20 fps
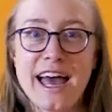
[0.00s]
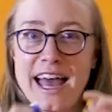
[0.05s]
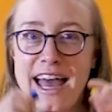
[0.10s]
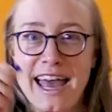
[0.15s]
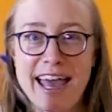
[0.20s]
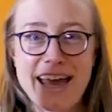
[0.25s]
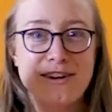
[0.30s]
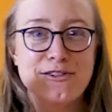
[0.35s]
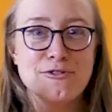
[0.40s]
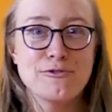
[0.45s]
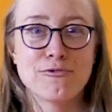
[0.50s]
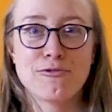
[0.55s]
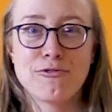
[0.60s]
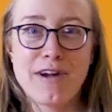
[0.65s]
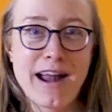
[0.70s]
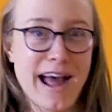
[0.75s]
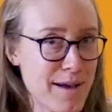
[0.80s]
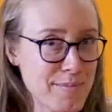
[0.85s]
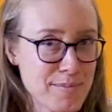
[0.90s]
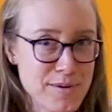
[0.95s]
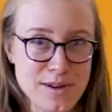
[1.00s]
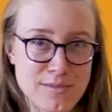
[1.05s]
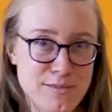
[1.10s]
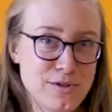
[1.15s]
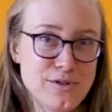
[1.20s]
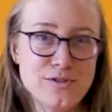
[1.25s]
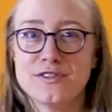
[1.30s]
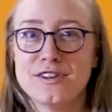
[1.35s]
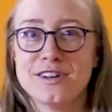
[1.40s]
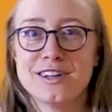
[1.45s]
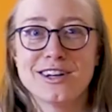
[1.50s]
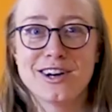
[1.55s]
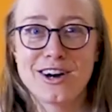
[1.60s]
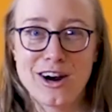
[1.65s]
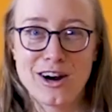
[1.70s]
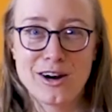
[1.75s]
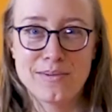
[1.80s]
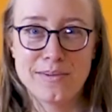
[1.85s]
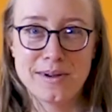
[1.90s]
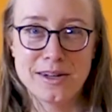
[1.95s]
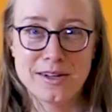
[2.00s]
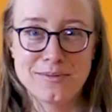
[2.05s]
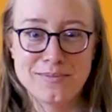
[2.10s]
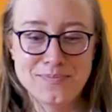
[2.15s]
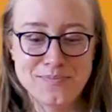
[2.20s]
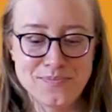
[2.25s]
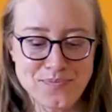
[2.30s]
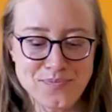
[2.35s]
and rapid moving carbon.